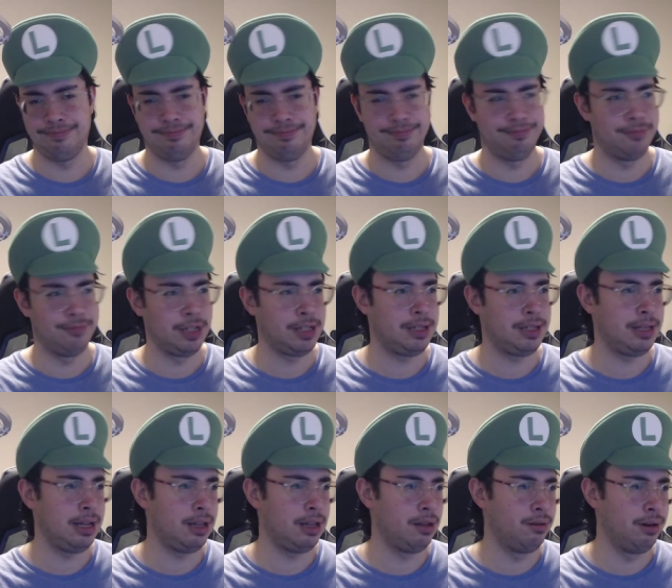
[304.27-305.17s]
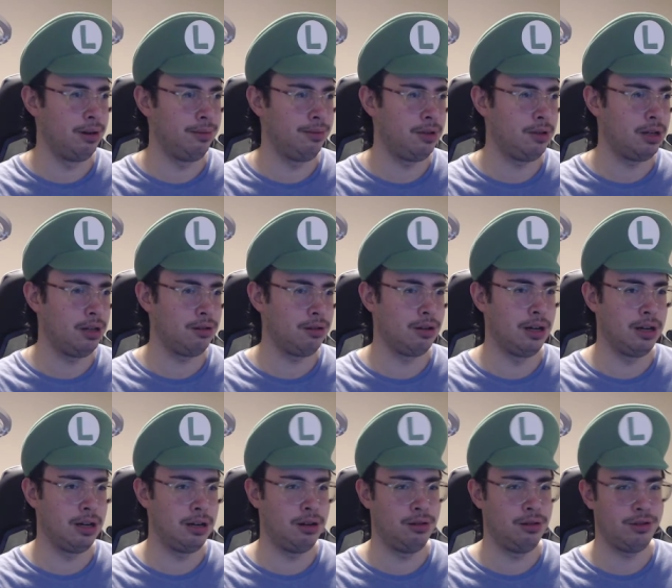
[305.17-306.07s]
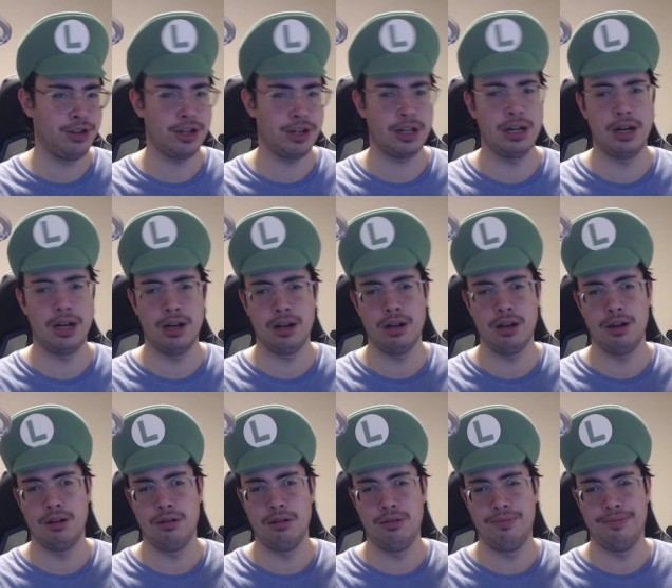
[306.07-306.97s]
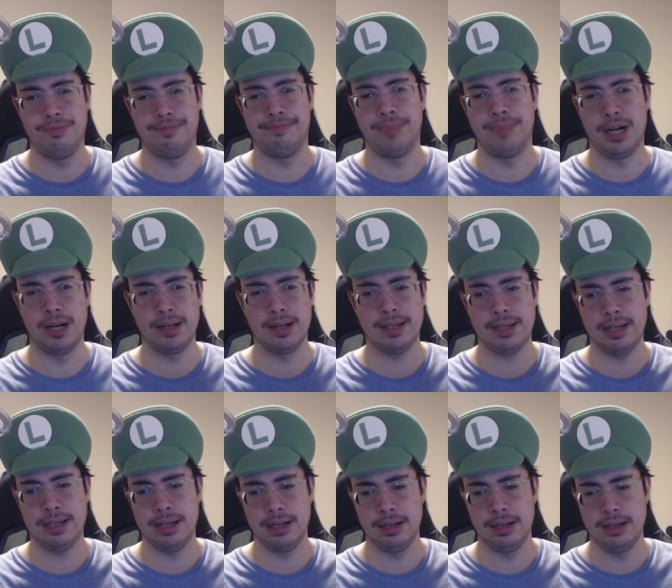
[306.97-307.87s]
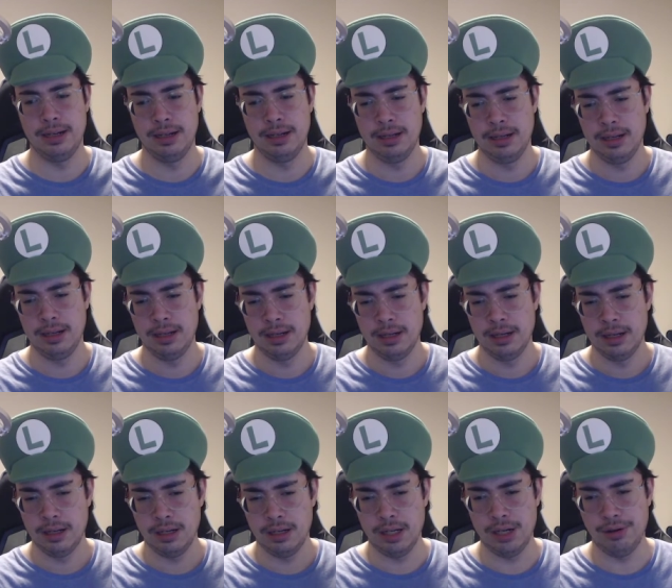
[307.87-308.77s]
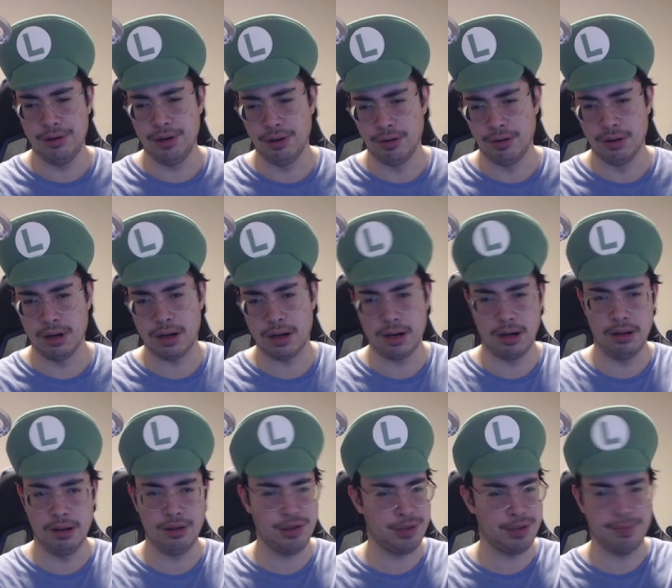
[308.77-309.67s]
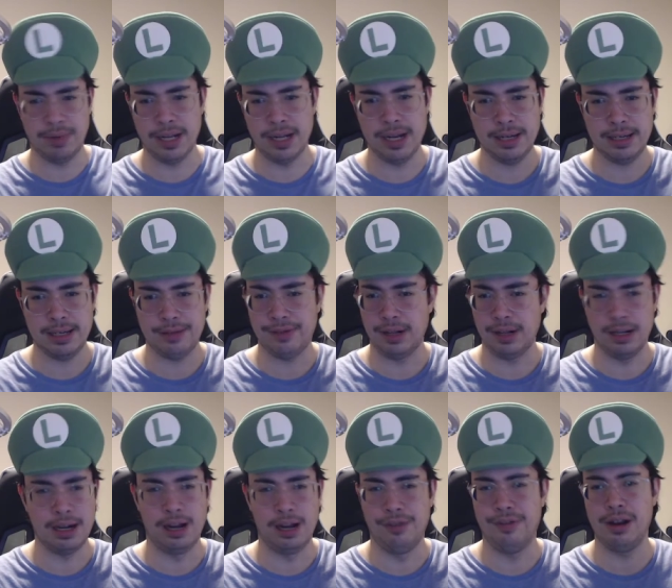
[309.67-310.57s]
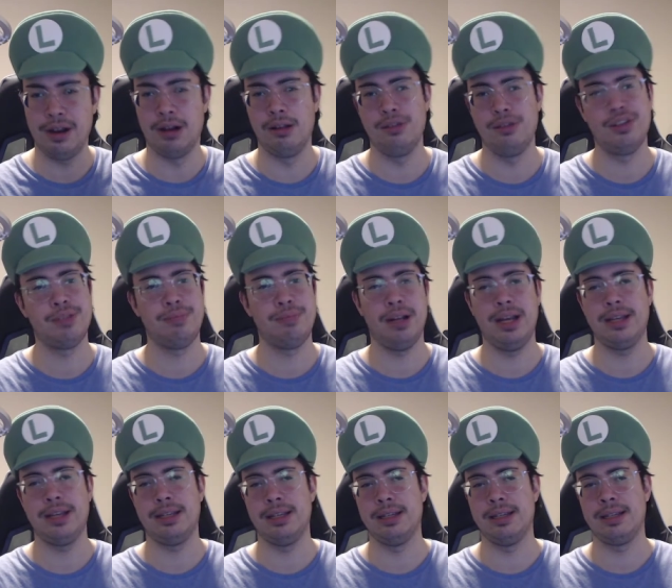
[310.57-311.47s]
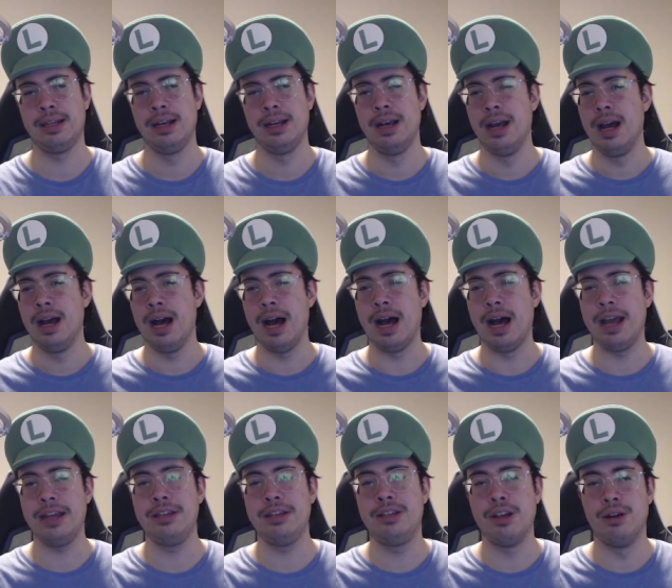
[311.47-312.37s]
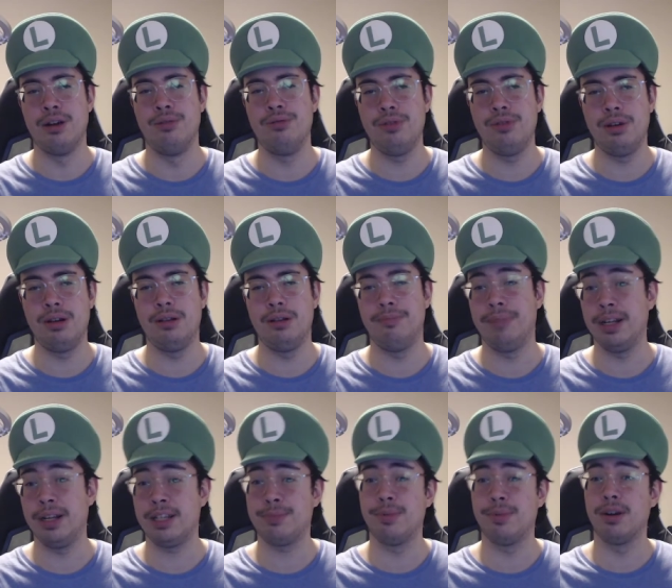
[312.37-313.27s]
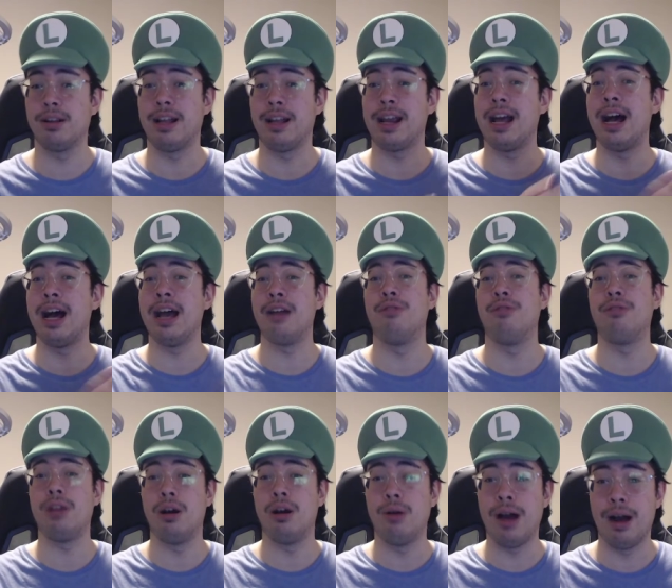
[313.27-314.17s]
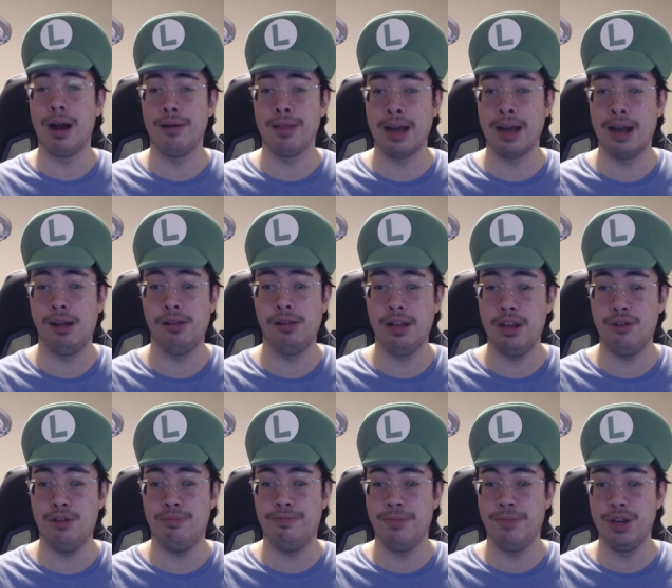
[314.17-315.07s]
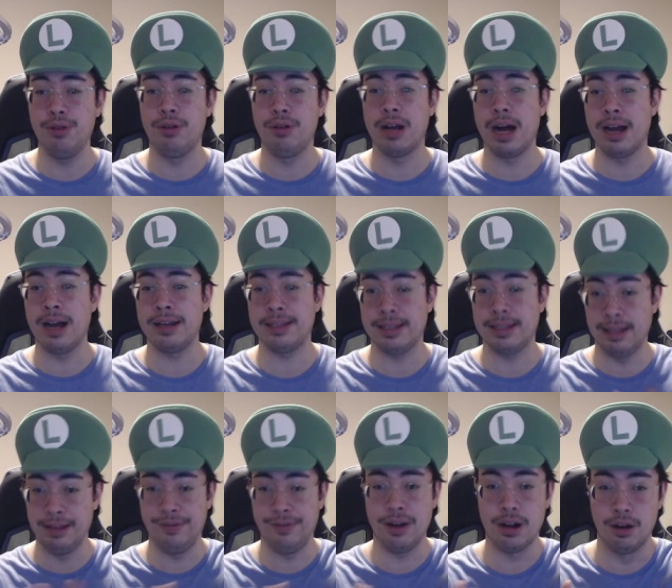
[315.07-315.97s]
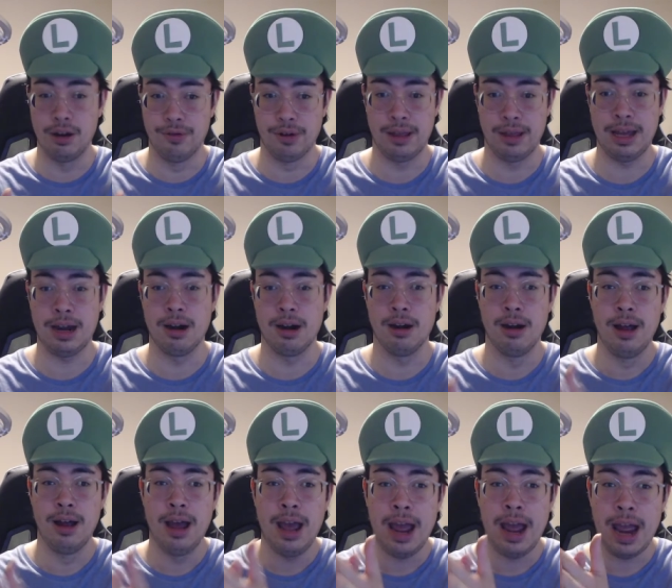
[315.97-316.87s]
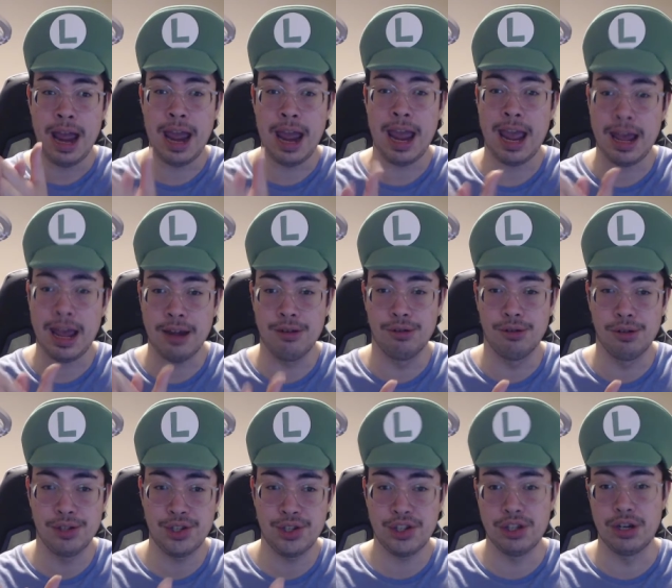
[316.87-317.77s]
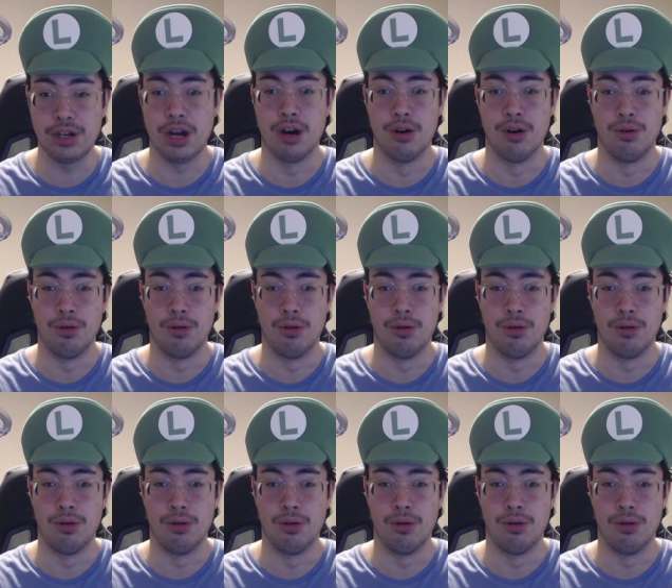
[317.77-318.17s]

what's the other one? Colorado, Chicago, Boston. New York, all those places, Philadelphia, all those places. I don't Pittsburgh like I don't know how the hell you you guys living over there handle snow